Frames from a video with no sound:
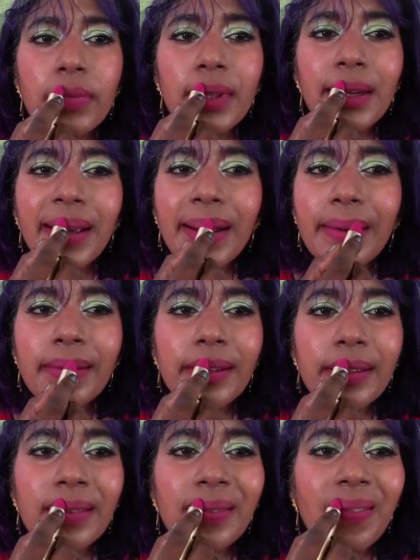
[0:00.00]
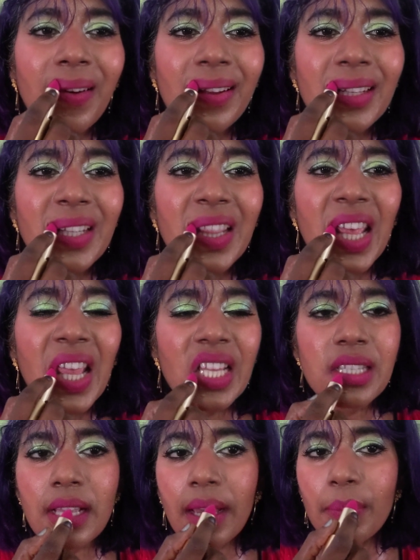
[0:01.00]
Did I already swatch
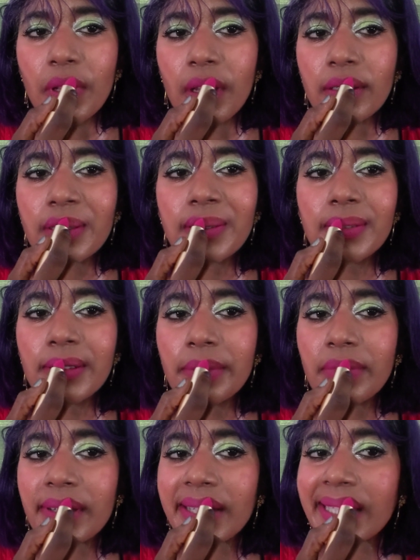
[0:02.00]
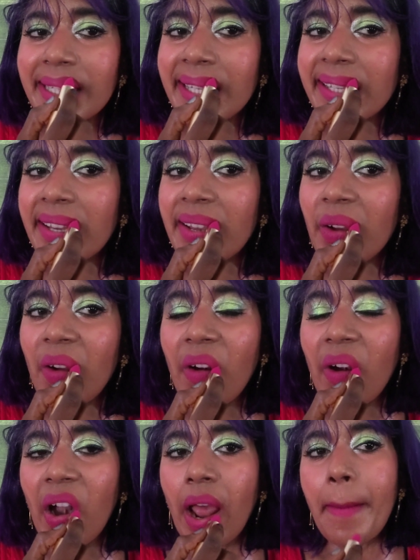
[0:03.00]
this? I'm not sure. I'm not entirely
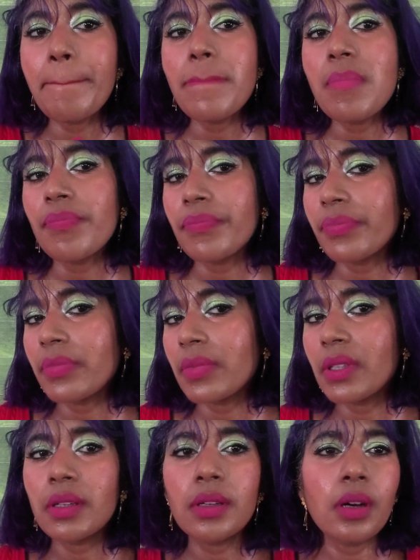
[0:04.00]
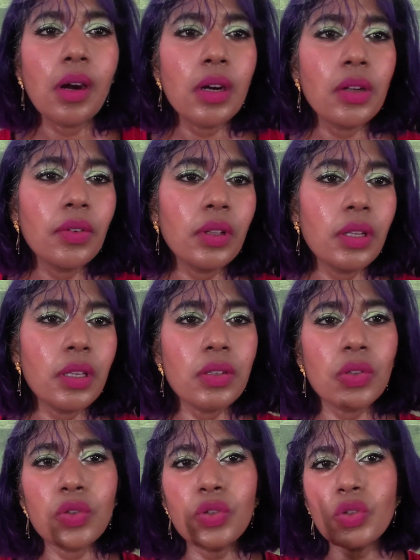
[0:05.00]
sure. Carnival
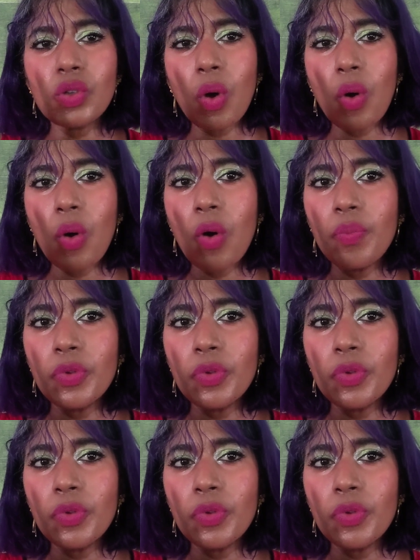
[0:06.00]
is so